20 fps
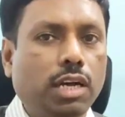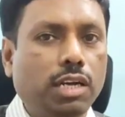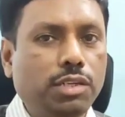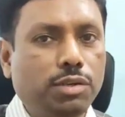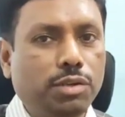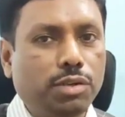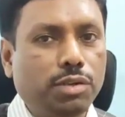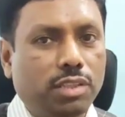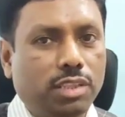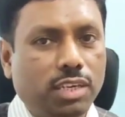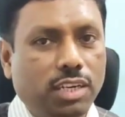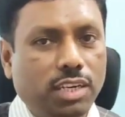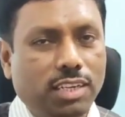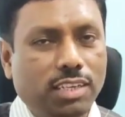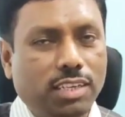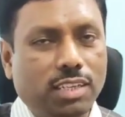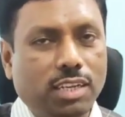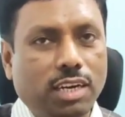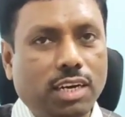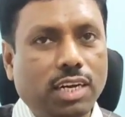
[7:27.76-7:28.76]
Sanjo 3
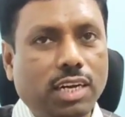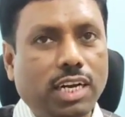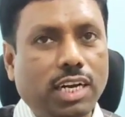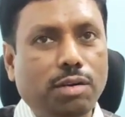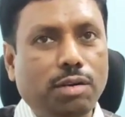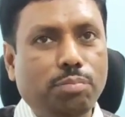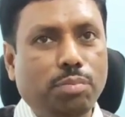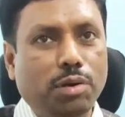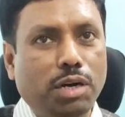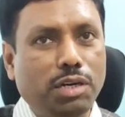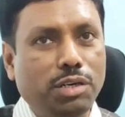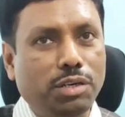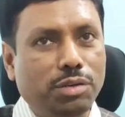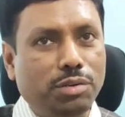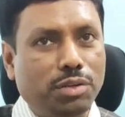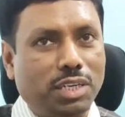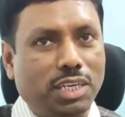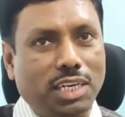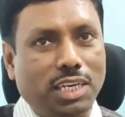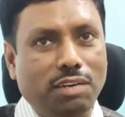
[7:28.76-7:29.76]
is the great
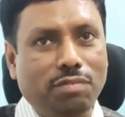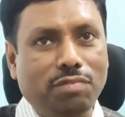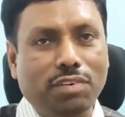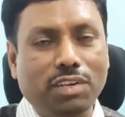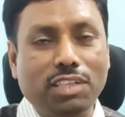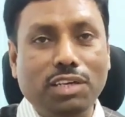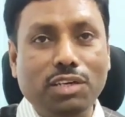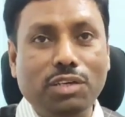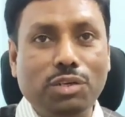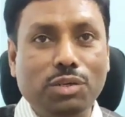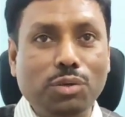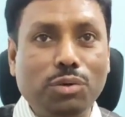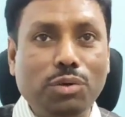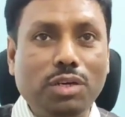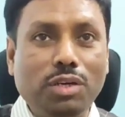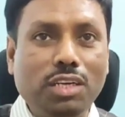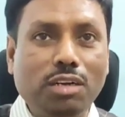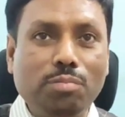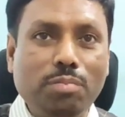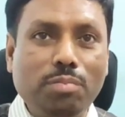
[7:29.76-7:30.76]
point to treat for the
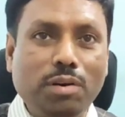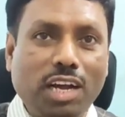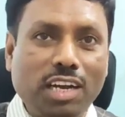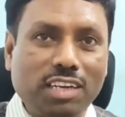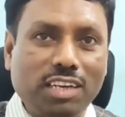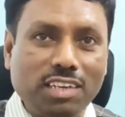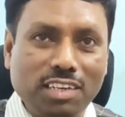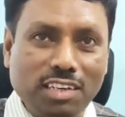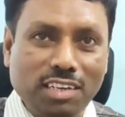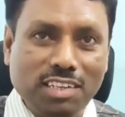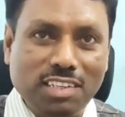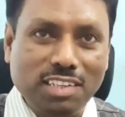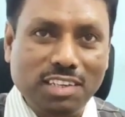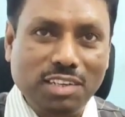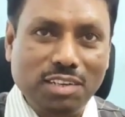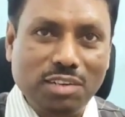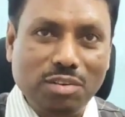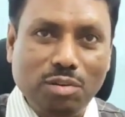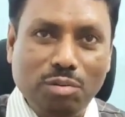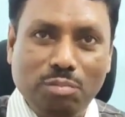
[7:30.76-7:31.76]
shoulder brachial
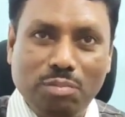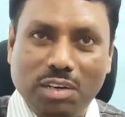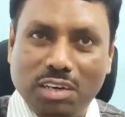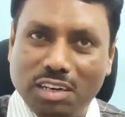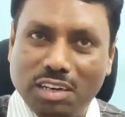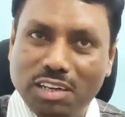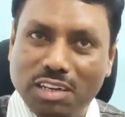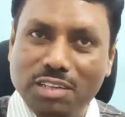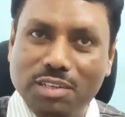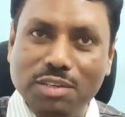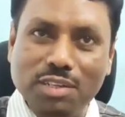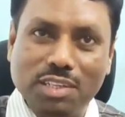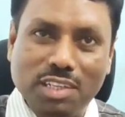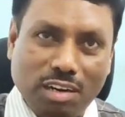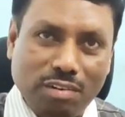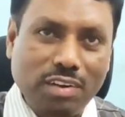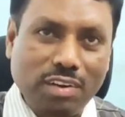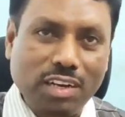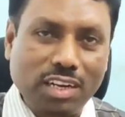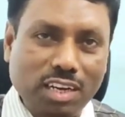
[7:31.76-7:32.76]
syndrome and also
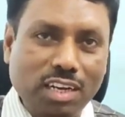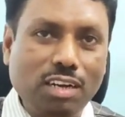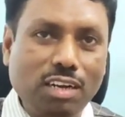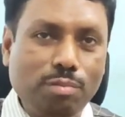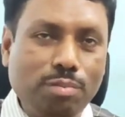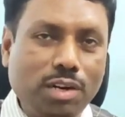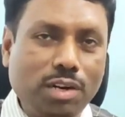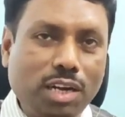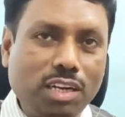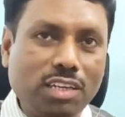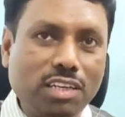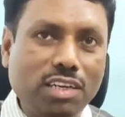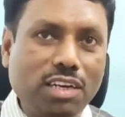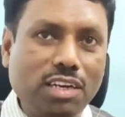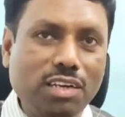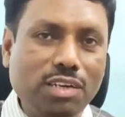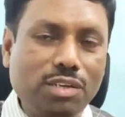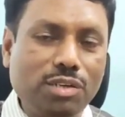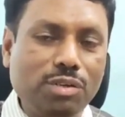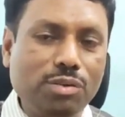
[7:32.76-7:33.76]
cervical
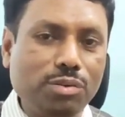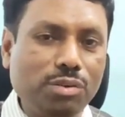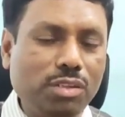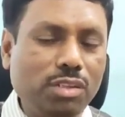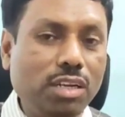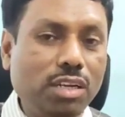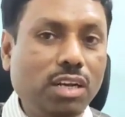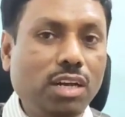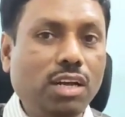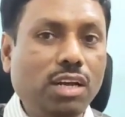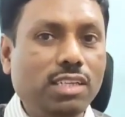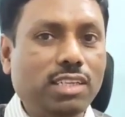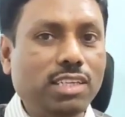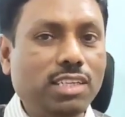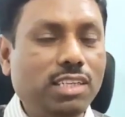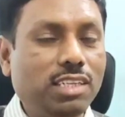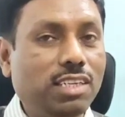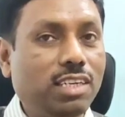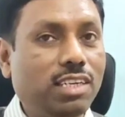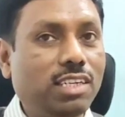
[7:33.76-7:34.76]
brachial issues,
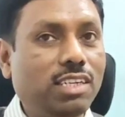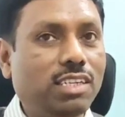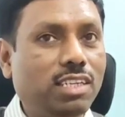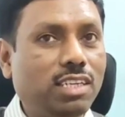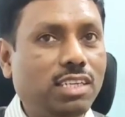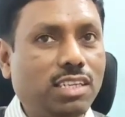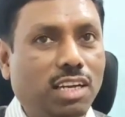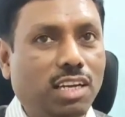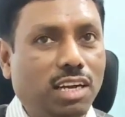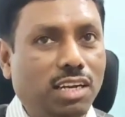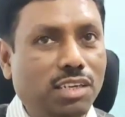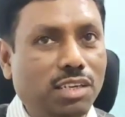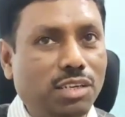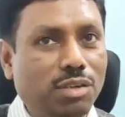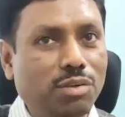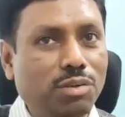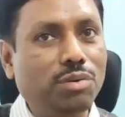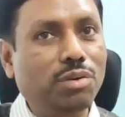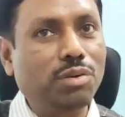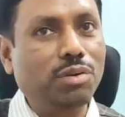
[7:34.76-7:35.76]
since it is the
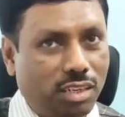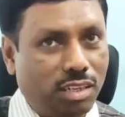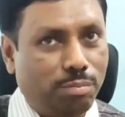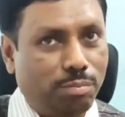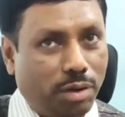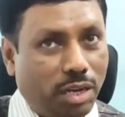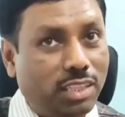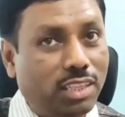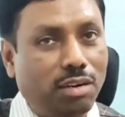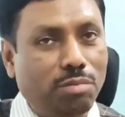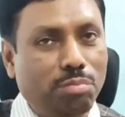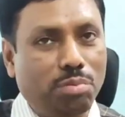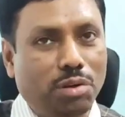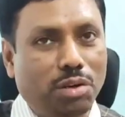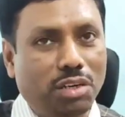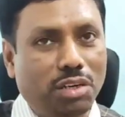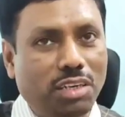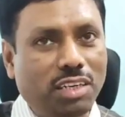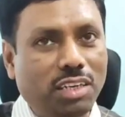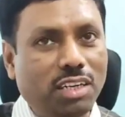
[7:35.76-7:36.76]
Sanjo mother
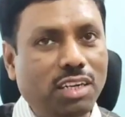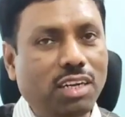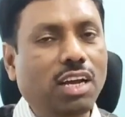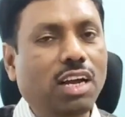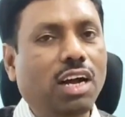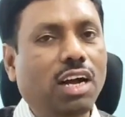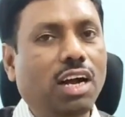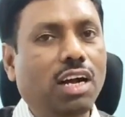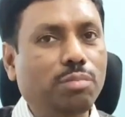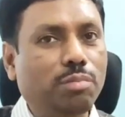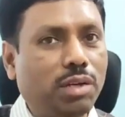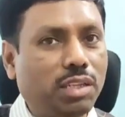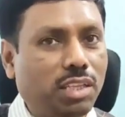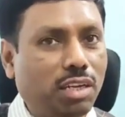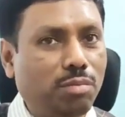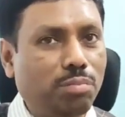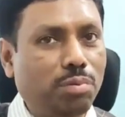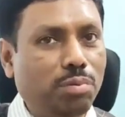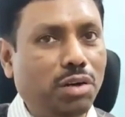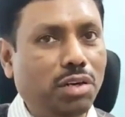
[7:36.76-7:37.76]
point, and
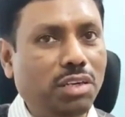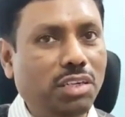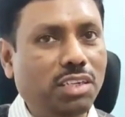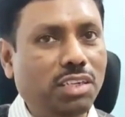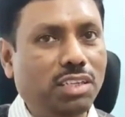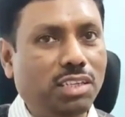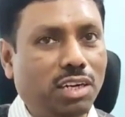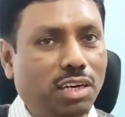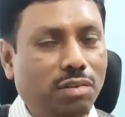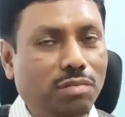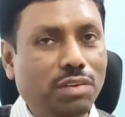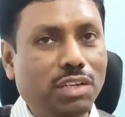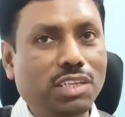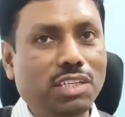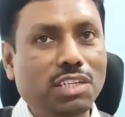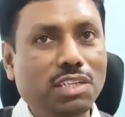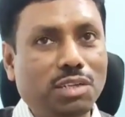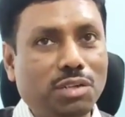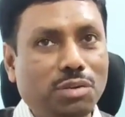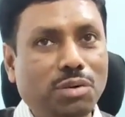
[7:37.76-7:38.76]
mother point is
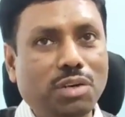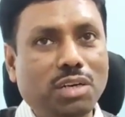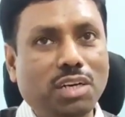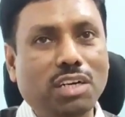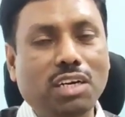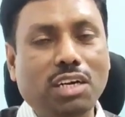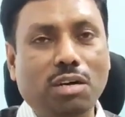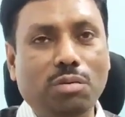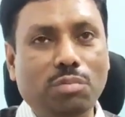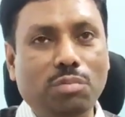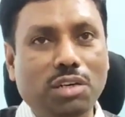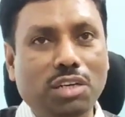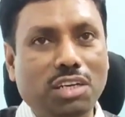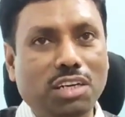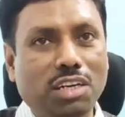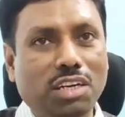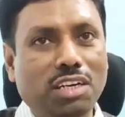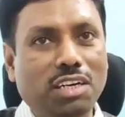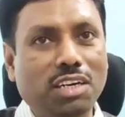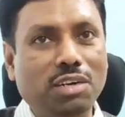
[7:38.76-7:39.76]
always good and
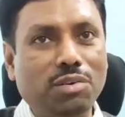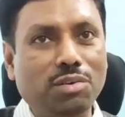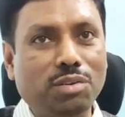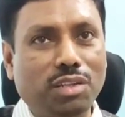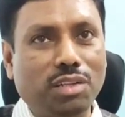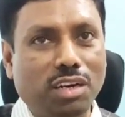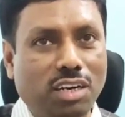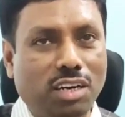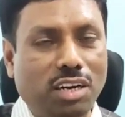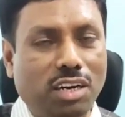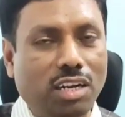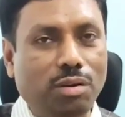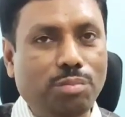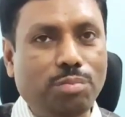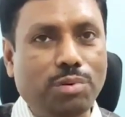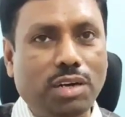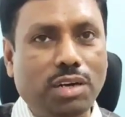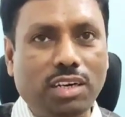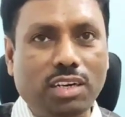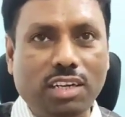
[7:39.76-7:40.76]
communicating to the
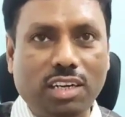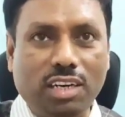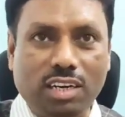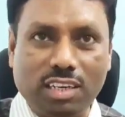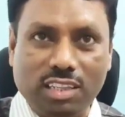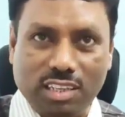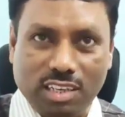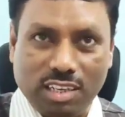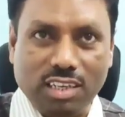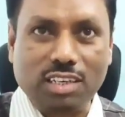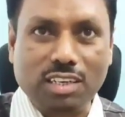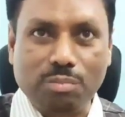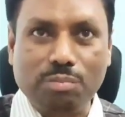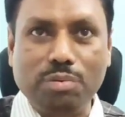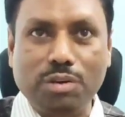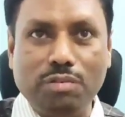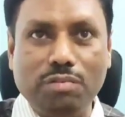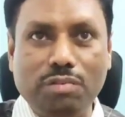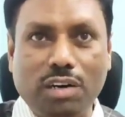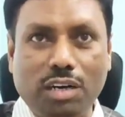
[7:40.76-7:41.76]
gallbladder and then
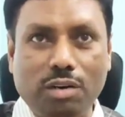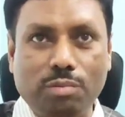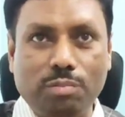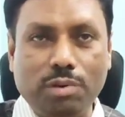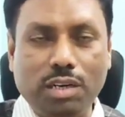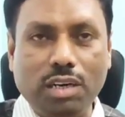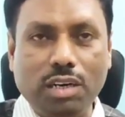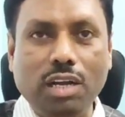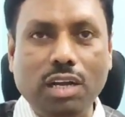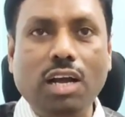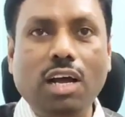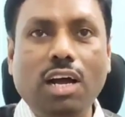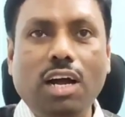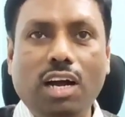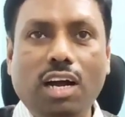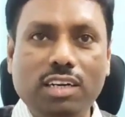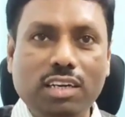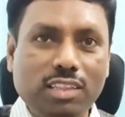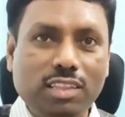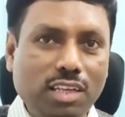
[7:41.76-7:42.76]
triple warmer,
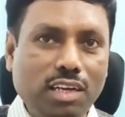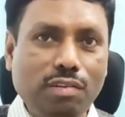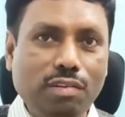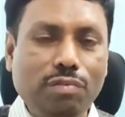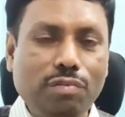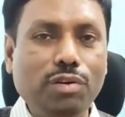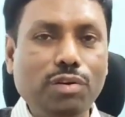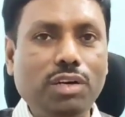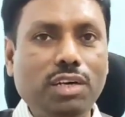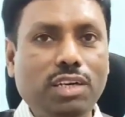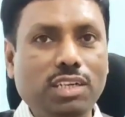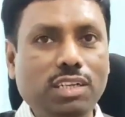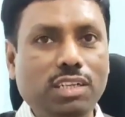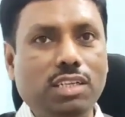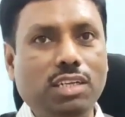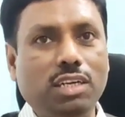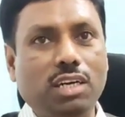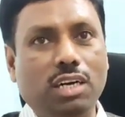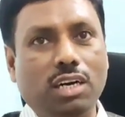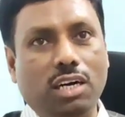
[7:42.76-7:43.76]
and therefore it
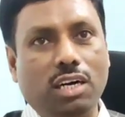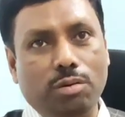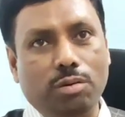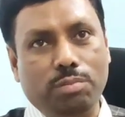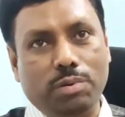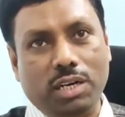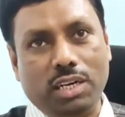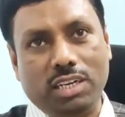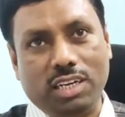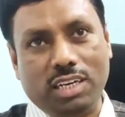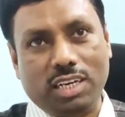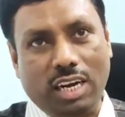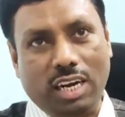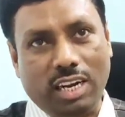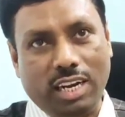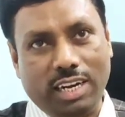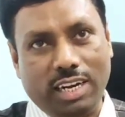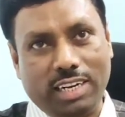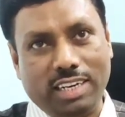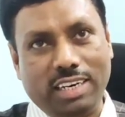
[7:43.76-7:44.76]
is the gallbladder
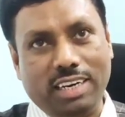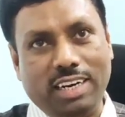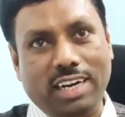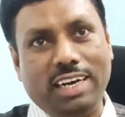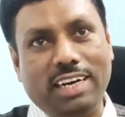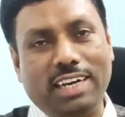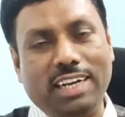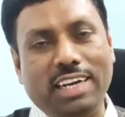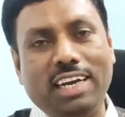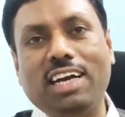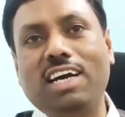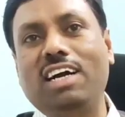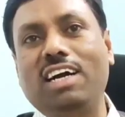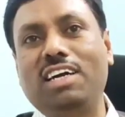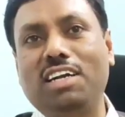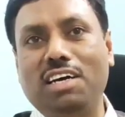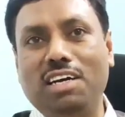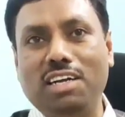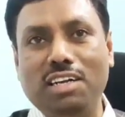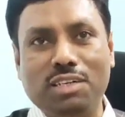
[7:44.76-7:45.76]
related headache
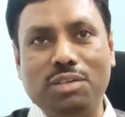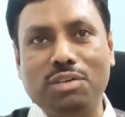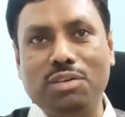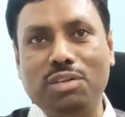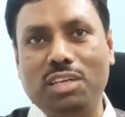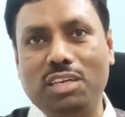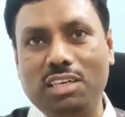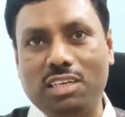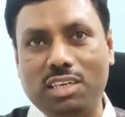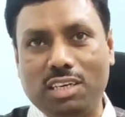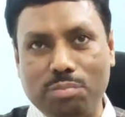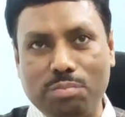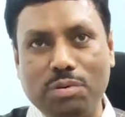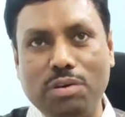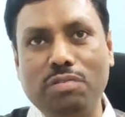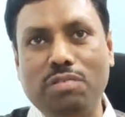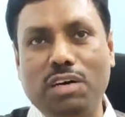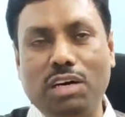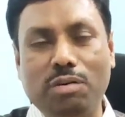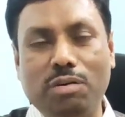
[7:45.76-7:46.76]
and also the
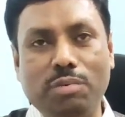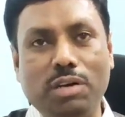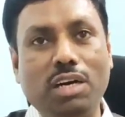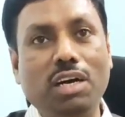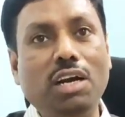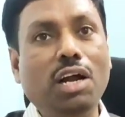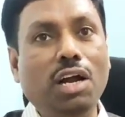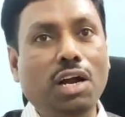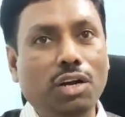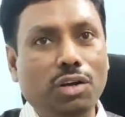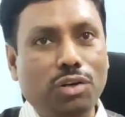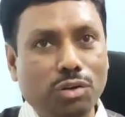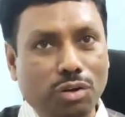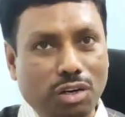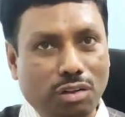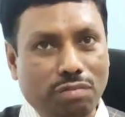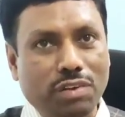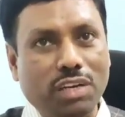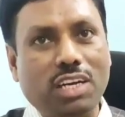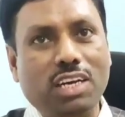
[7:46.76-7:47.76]
triple warmer
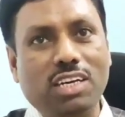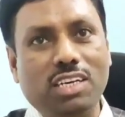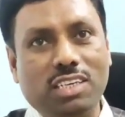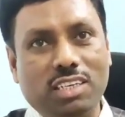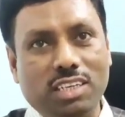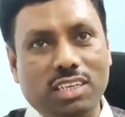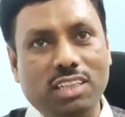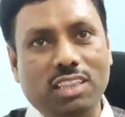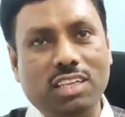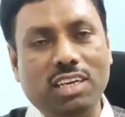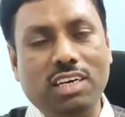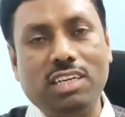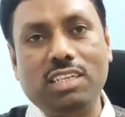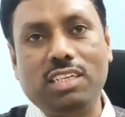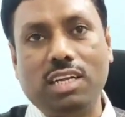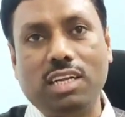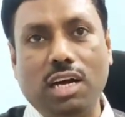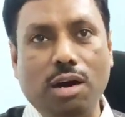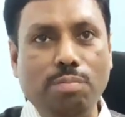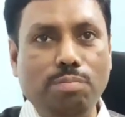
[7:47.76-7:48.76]
tonification, that
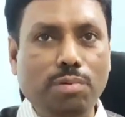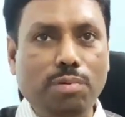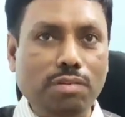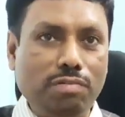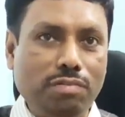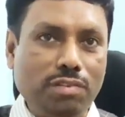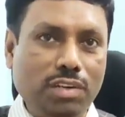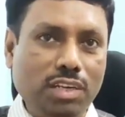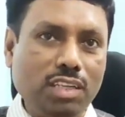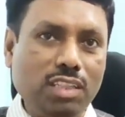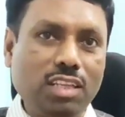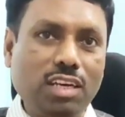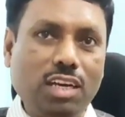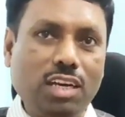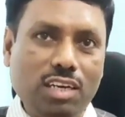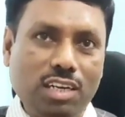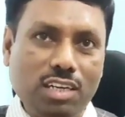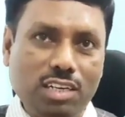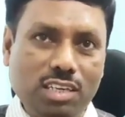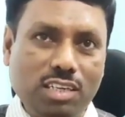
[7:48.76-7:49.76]
is uplifting
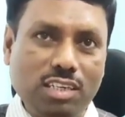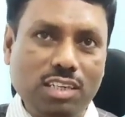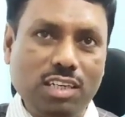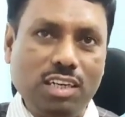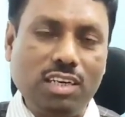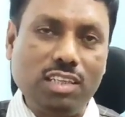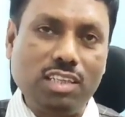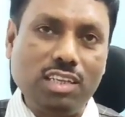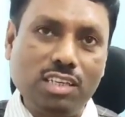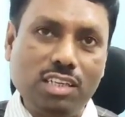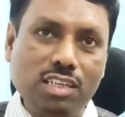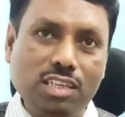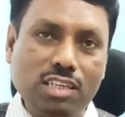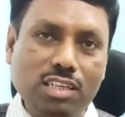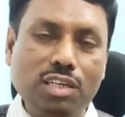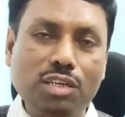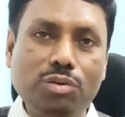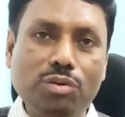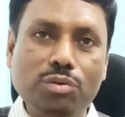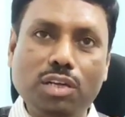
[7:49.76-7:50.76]
the energy and then
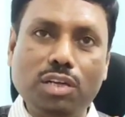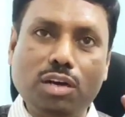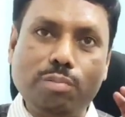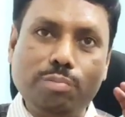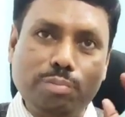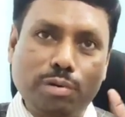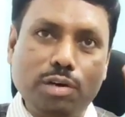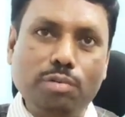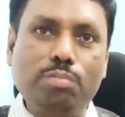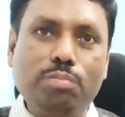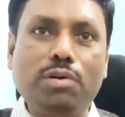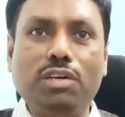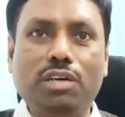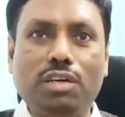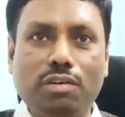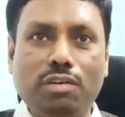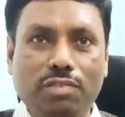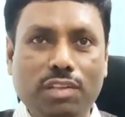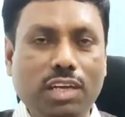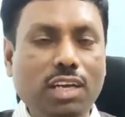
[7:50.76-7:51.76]
chi to the upper
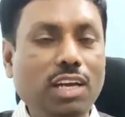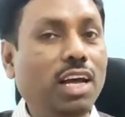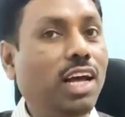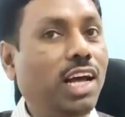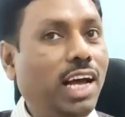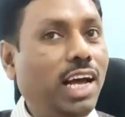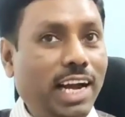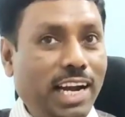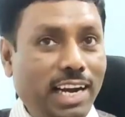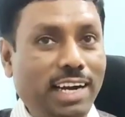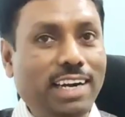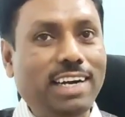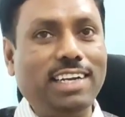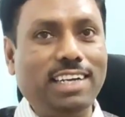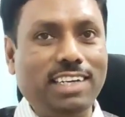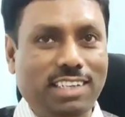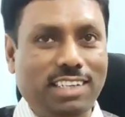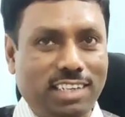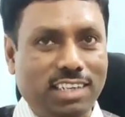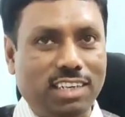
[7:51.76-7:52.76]
part of the head
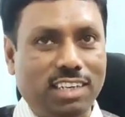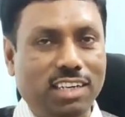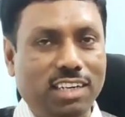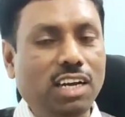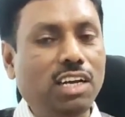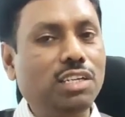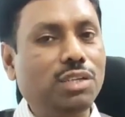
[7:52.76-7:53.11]
region.